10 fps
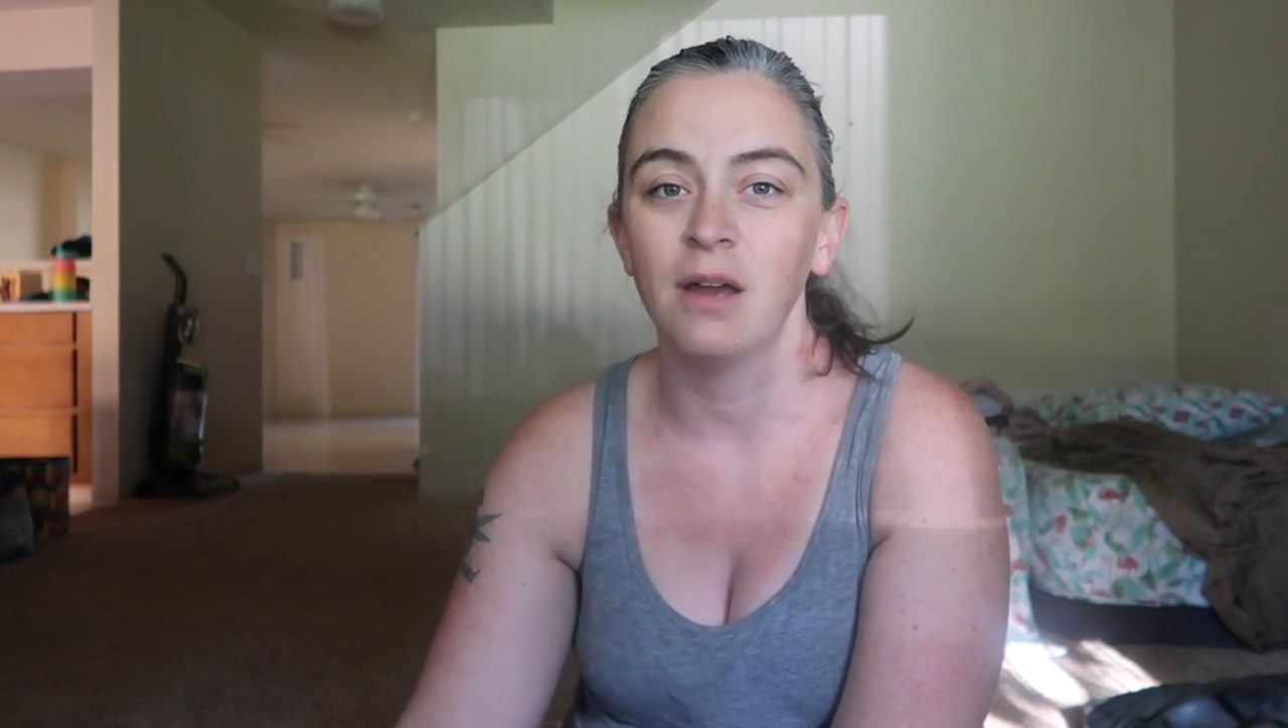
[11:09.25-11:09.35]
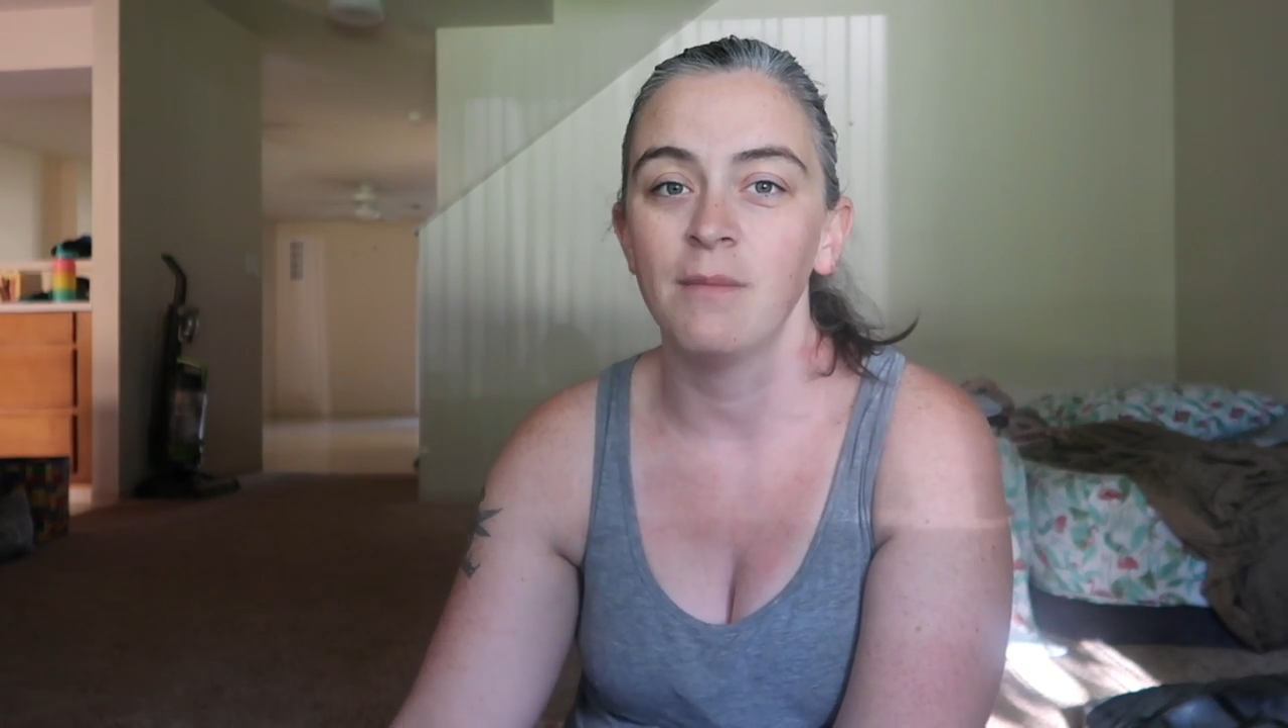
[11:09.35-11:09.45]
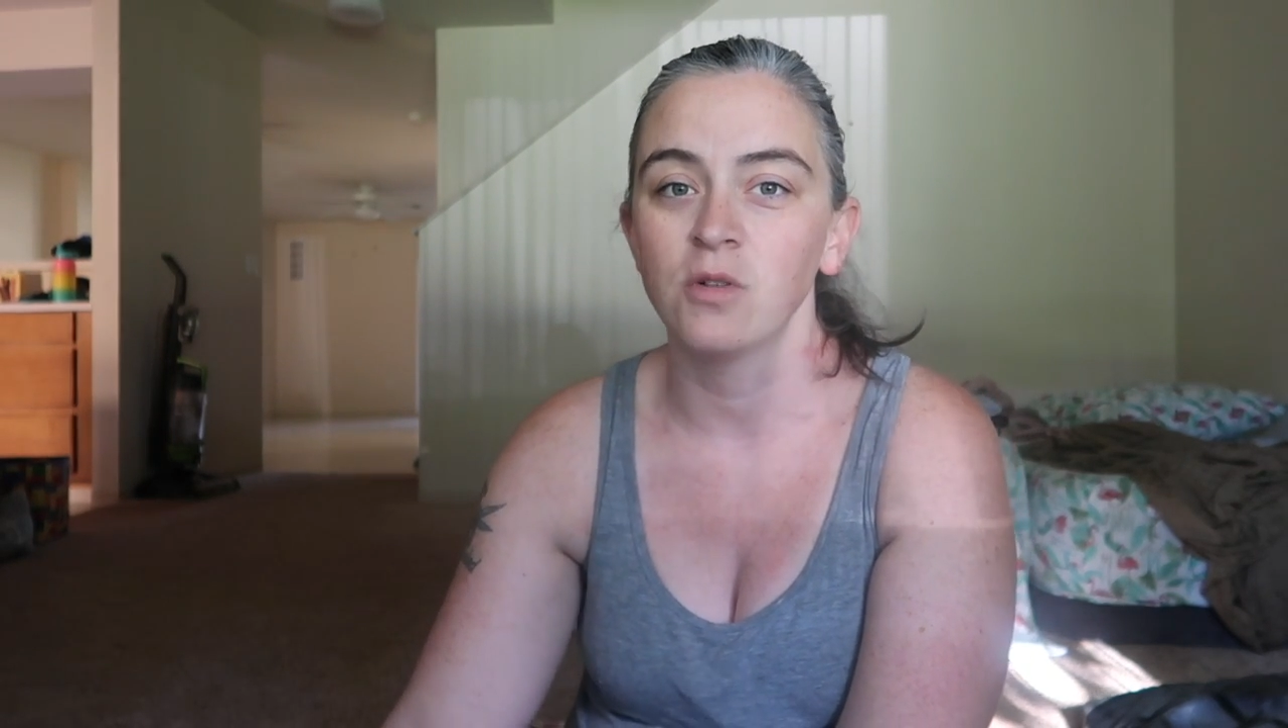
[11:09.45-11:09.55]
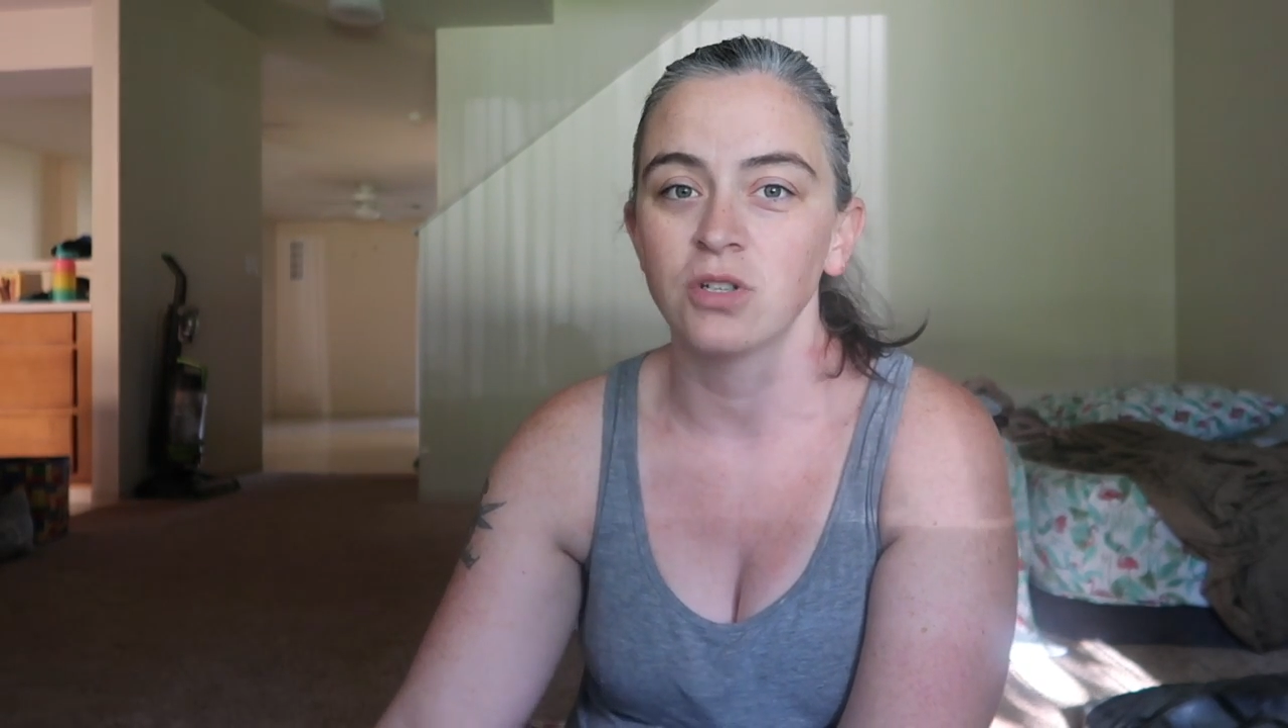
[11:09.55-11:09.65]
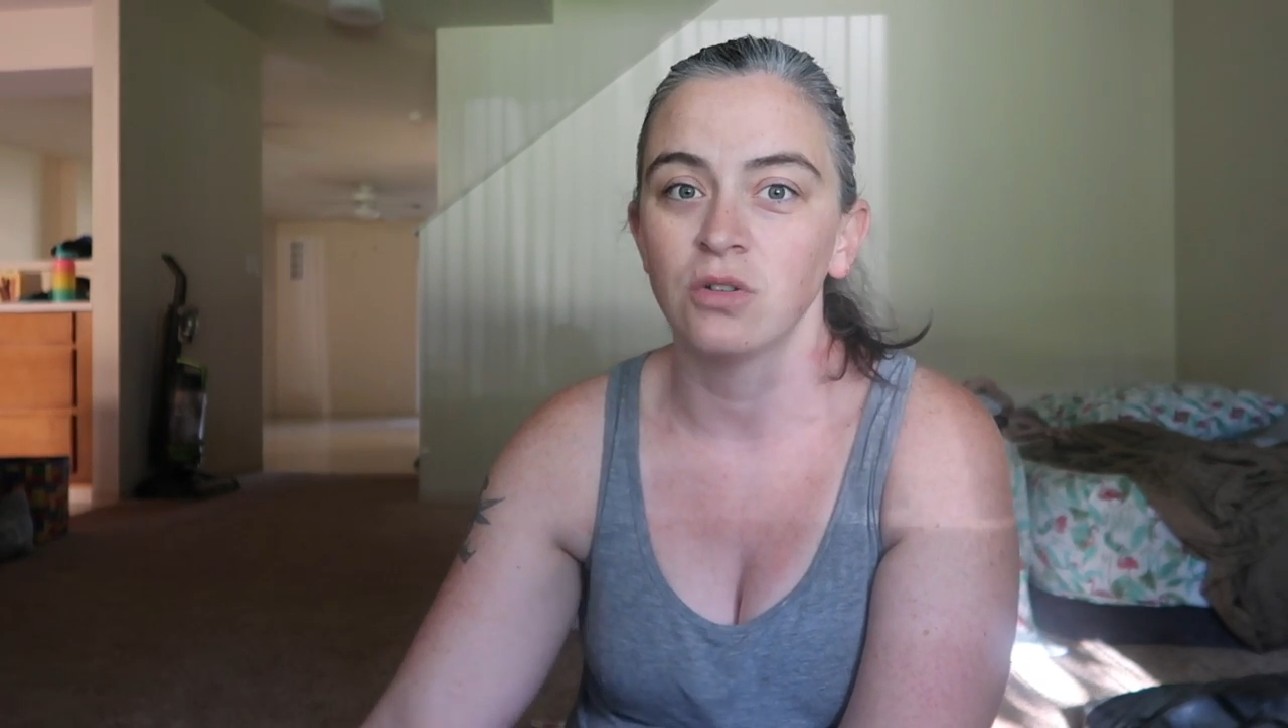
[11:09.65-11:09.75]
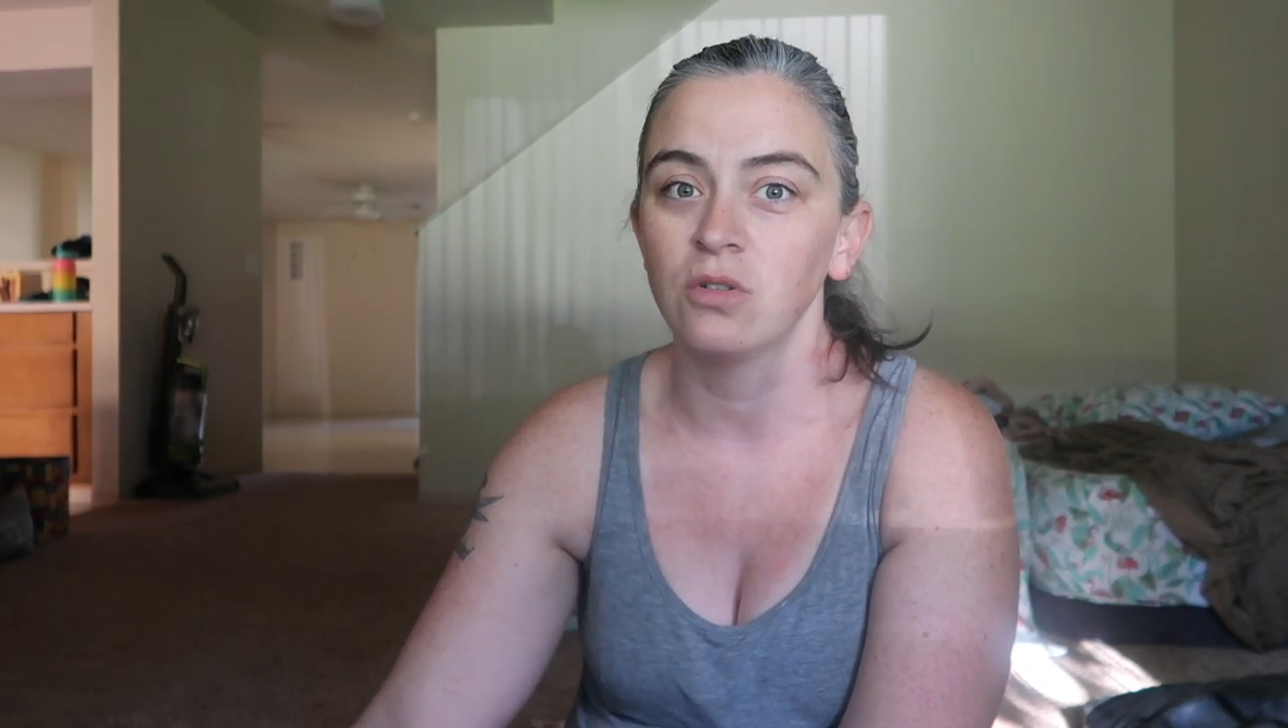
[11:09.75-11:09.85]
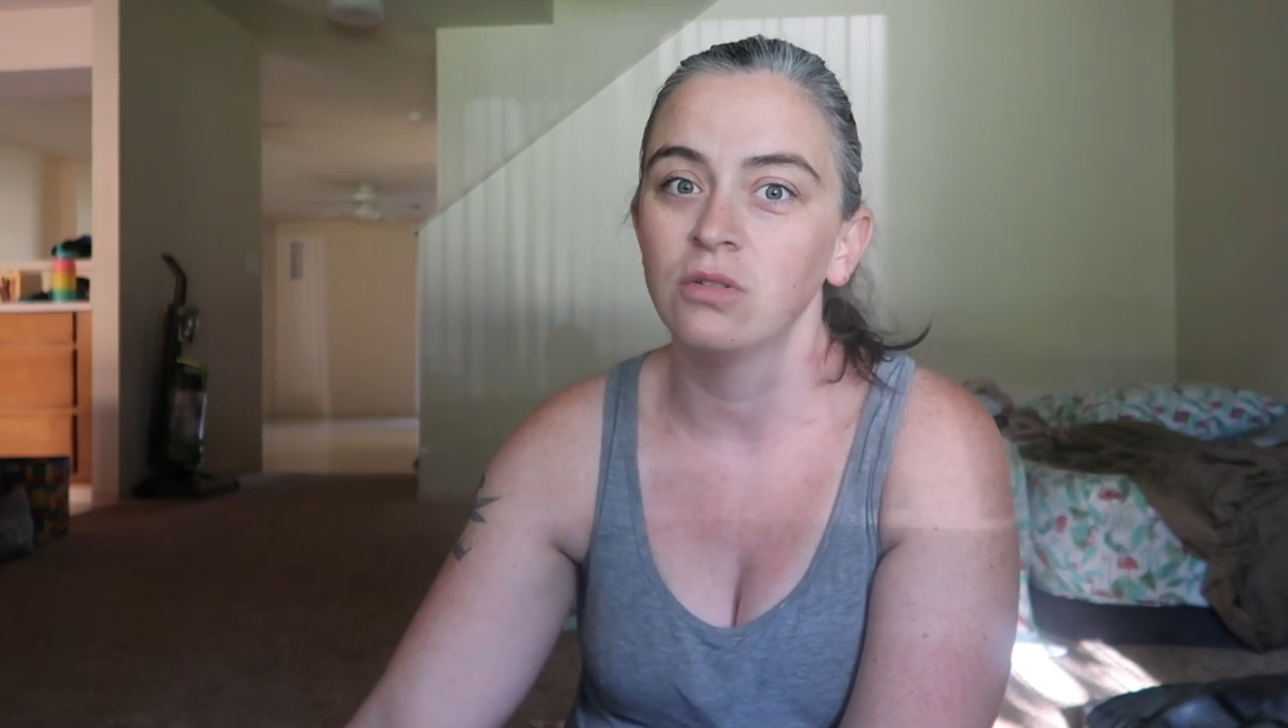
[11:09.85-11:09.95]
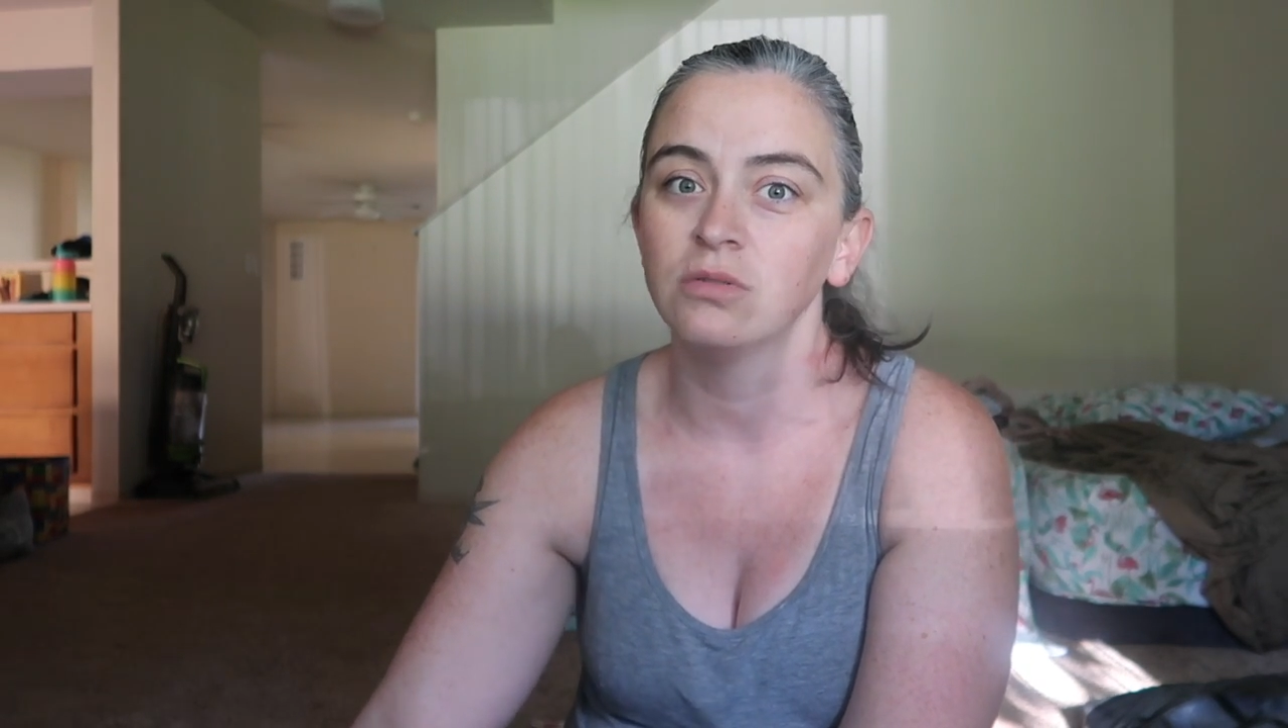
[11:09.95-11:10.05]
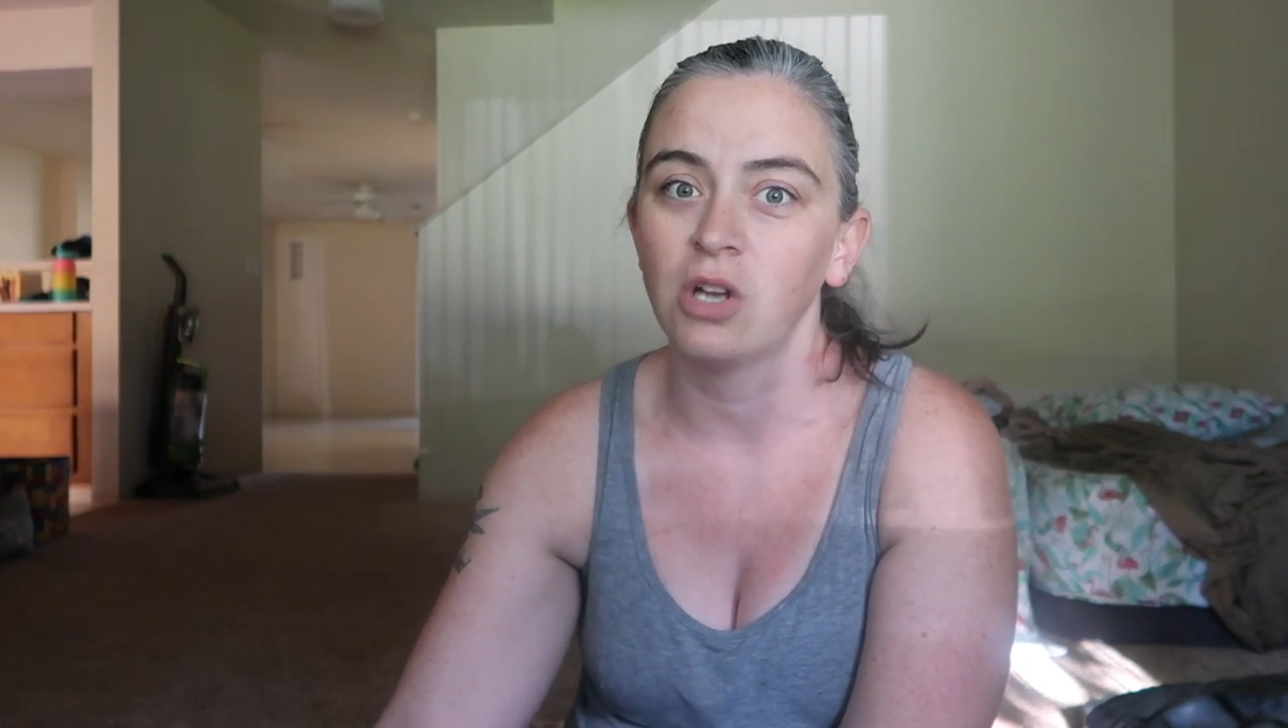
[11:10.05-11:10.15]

emotional